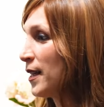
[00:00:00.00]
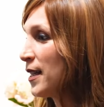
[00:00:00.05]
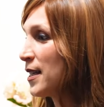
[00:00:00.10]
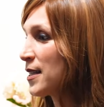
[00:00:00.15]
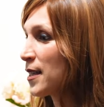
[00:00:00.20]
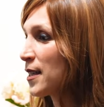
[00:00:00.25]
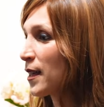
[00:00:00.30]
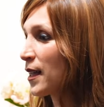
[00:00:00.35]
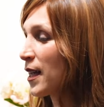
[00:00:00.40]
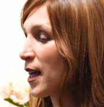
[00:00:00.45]

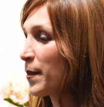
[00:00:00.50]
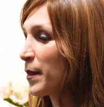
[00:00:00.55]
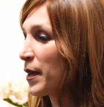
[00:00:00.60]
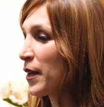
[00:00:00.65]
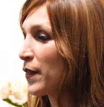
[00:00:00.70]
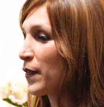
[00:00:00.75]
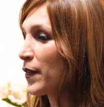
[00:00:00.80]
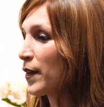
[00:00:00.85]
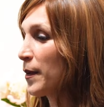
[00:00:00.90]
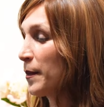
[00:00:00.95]
Is it
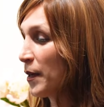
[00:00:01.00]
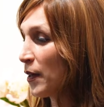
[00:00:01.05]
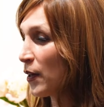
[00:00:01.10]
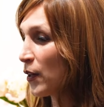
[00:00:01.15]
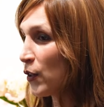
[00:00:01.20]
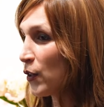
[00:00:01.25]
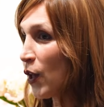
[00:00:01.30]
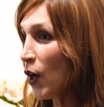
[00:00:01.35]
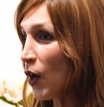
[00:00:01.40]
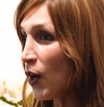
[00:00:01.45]
coming from
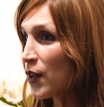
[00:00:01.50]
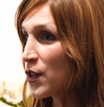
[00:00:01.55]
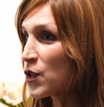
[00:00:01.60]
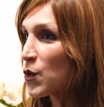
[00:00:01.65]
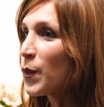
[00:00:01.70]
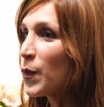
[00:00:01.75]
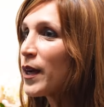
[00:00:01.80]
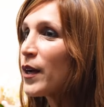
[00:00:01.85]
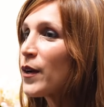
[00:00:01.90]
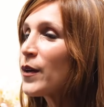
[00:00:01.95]
a
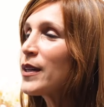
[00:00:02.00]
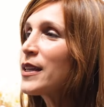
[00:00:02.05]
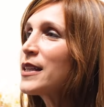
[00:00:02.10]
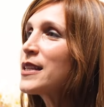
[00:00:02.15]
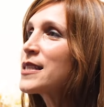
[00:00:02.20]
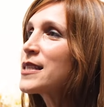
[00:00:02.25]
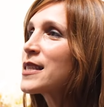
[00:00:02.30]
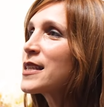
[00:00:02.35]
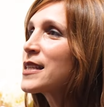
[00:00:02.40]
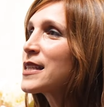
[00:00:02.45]
loss? Where
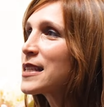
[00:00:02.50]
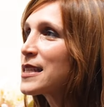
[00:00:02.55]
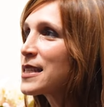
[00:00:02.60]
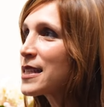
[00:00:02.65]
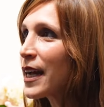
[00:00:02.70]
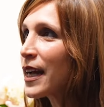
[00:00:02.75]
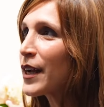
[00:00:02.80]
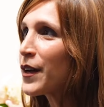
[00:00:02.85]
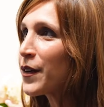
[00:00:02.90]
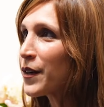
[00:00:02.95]
is the
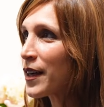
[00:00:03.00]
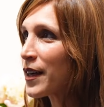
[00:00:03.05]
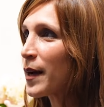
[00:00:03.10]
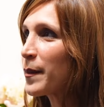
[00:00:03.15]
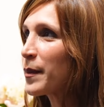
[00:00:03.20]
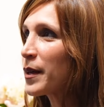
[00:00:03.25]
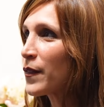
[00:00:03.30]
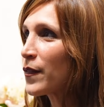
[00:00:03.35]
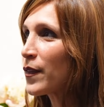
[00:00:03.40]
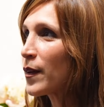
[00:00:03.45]
desire
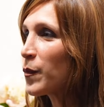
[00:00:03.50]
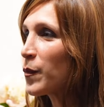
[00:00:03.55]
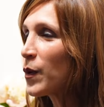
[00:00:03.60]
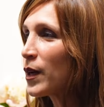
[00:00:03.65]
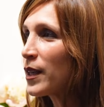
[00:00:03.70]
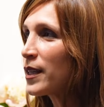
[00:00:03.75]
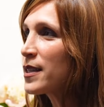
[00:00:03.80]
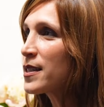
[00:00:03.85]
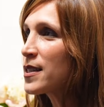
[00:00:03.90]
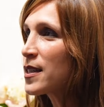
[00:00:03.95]
coming from?
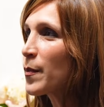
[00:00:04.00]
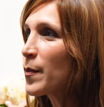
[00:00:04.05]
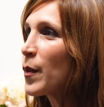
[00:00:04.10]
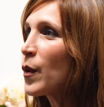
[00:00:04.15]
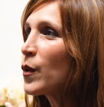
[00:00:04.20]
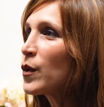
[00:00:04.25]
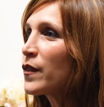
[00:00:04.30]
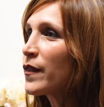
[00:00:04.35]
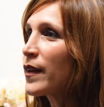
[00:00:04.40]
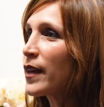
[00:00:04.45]
What is the
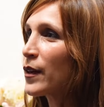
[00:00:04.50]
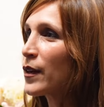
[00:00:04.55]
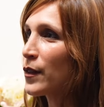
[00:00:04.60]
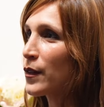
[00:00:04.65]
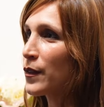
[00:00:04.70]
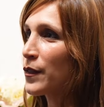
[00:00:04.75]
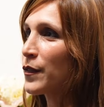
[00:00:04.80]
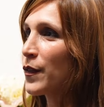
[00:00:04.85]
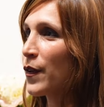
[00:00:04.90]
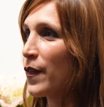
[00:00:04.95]

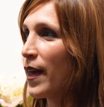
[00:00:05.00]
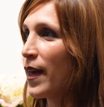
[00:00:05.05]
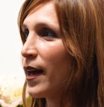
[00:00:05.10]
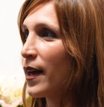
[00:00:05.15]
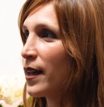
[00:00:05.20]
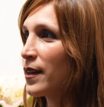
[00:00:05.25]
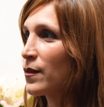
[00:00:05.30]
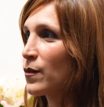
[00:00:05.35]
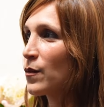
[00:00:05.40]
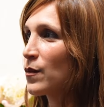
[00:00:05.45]
motivator for
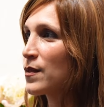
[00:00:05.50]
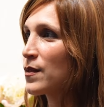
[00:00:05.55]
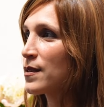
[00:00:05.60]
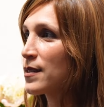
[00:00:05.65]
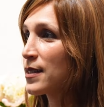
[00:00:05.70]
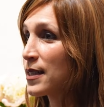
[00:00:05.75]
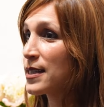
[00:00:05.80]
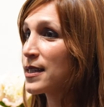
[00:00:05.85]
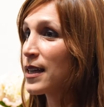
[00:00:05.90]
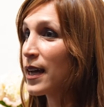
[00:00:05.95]
that
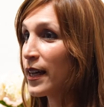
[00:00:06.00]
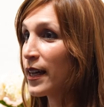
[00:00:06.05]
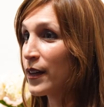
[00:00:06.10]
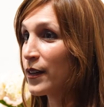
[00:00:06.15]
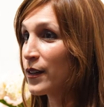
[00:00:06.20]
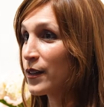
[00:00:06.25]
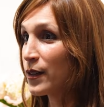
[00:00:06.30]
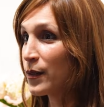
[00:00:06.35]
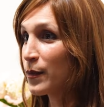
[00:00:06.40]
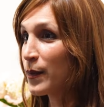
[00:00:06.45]

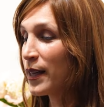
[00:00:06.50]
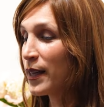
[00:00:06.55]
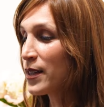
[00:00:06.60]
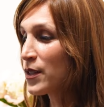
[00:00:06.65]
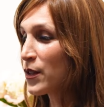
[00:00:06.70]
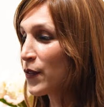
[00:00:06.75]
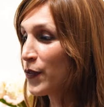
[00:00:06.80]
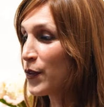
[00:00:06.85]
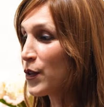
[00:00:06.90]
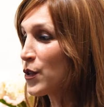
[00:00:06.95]
desire,
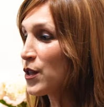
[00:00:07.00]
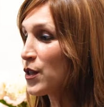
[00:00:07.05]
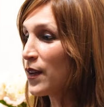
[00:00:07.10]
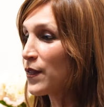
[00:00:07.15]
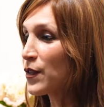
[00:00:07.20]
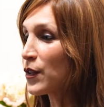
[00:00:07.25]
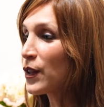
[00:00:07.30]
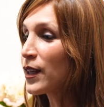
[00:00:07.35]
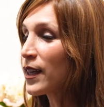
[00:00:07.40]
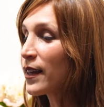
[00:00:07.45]
right? So first you
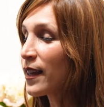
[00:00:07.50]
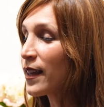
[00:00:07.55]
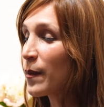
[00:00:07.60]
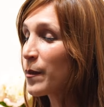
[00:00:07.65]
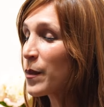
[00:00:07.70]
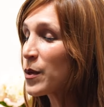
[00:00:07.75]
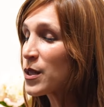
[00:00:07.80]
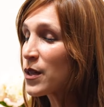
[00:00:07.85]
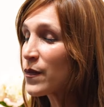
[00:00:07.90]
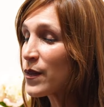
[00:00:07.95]
have to look at
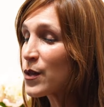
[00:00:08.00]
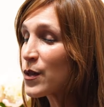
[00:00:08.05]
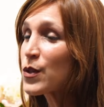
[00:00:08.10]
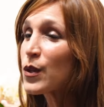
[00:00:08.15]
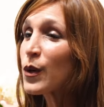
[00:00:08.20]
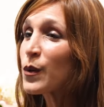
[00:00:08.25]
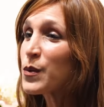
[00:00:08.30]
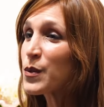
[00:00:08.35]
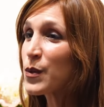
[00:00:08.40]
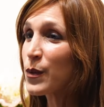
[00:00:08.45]
that. Most of us
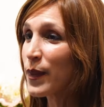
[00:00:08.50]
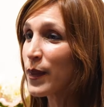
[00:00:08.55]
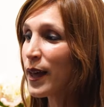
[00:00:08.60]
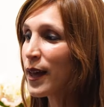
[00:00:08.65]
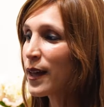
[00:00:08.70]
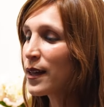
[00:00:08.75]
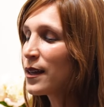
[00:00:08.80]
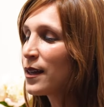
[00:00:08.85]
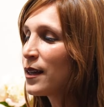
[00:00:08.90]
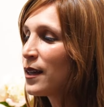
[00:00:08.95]
don't do
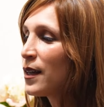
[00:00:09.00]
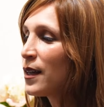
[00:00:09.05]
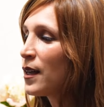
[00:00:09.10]
that.